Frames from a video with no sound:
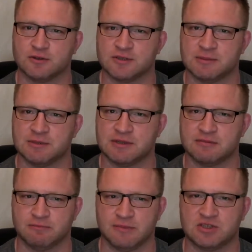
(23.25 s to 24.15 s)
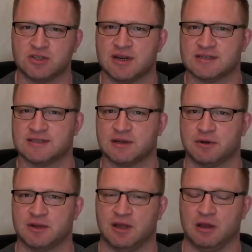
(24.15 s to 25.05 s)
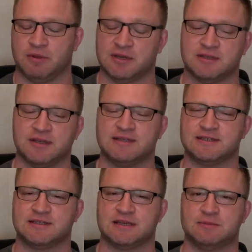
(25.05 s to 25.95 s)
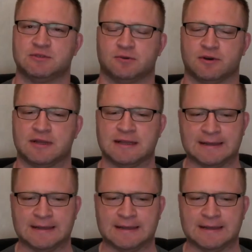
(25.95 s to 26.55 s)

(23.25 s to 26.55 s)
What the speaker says: you'll see me mention it as Stairway to Hell, but it is the same story.